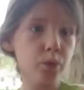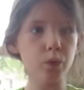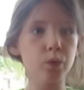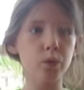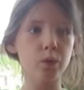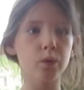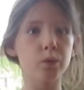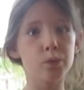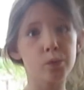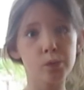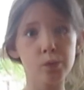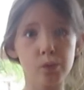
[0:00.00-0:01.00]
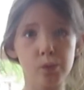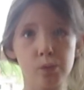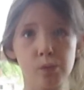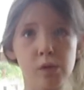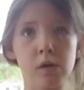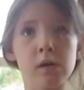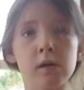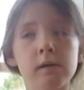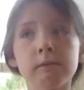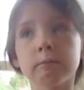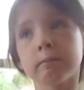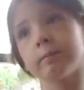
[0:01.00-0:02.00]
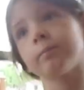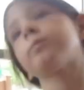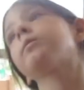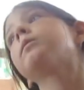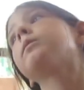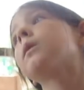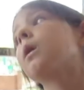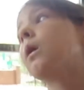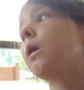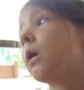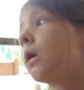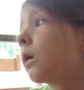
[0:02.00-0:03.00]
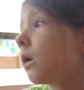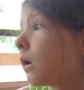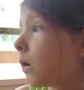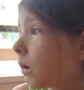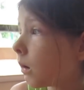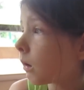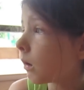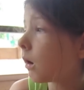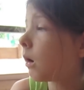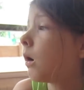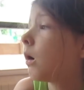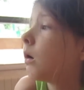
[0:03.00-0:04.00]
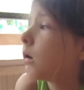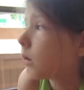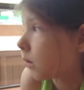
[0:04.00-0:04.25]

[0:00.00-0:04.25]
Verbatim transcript: Really? We just made it here to Tim Hortons and Fiora wants to go home already.